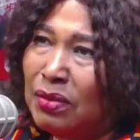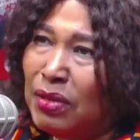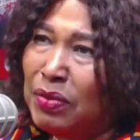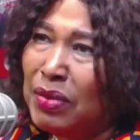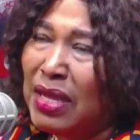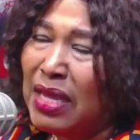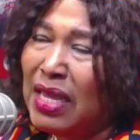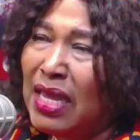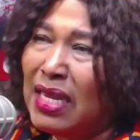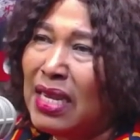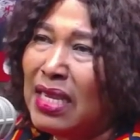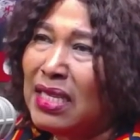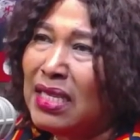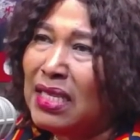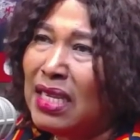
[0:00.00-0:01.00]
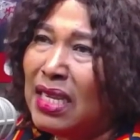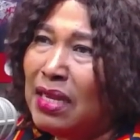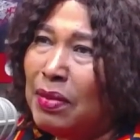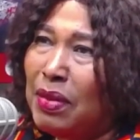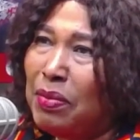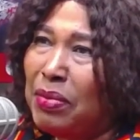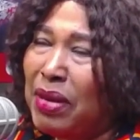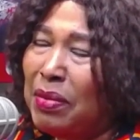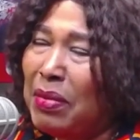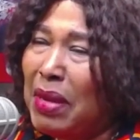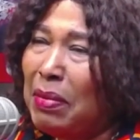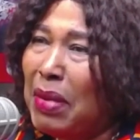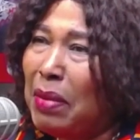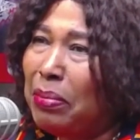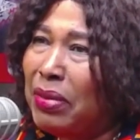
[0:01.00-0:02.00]
bibi ye energy ne de bebre
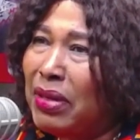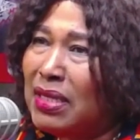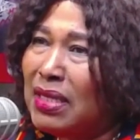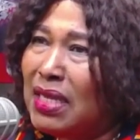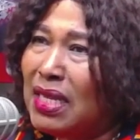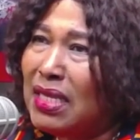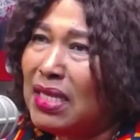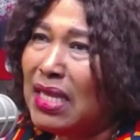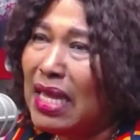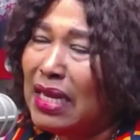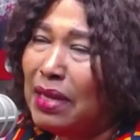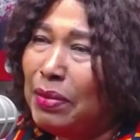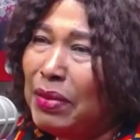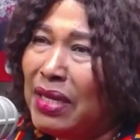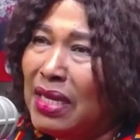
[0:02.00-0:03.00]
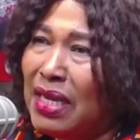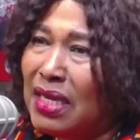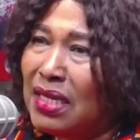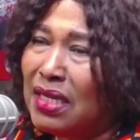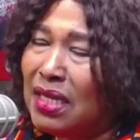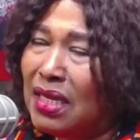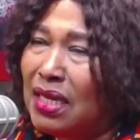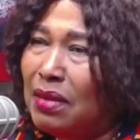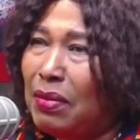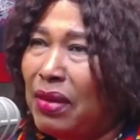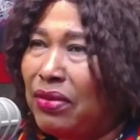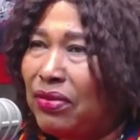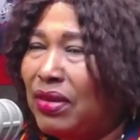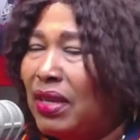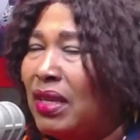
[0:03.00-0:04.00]
me ba presidency na me de akire na
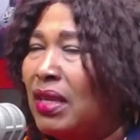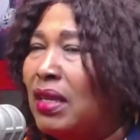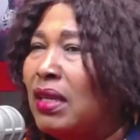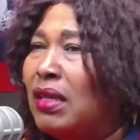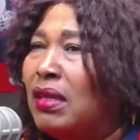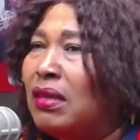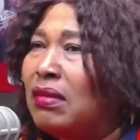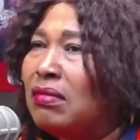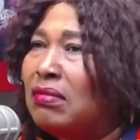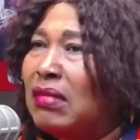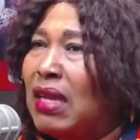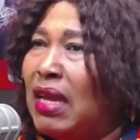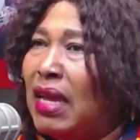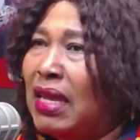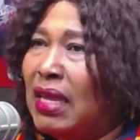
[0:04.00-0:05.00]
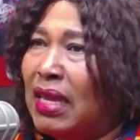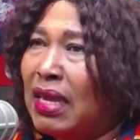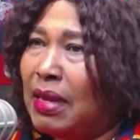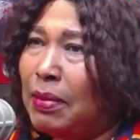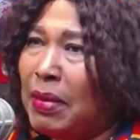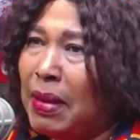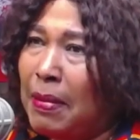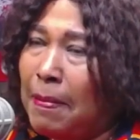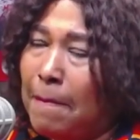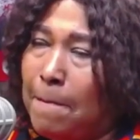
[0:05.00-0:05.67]
mahwe na aye kama